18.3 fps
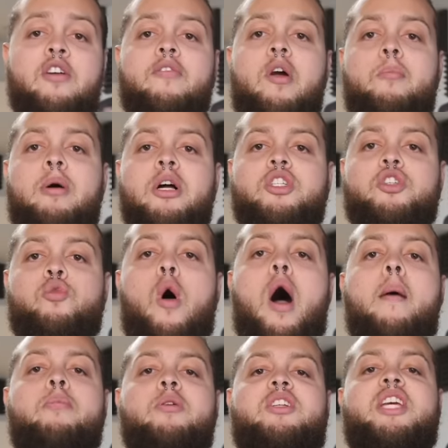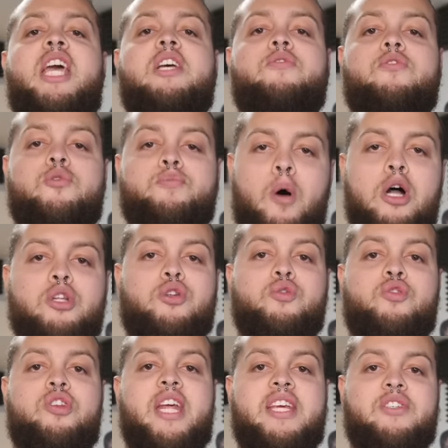you very much to Opera GX for
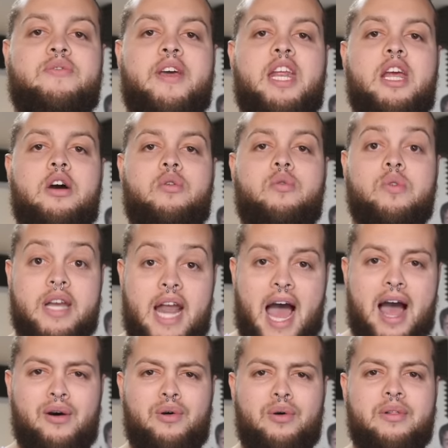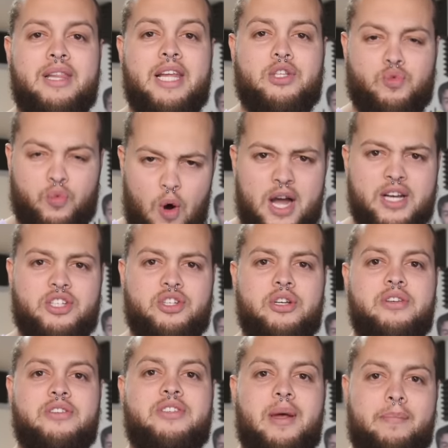sponsoring today's video. Now, let's
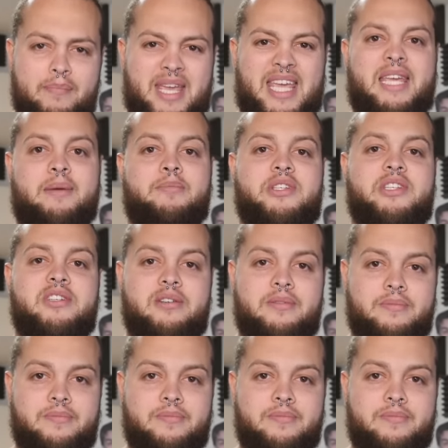watch some memes.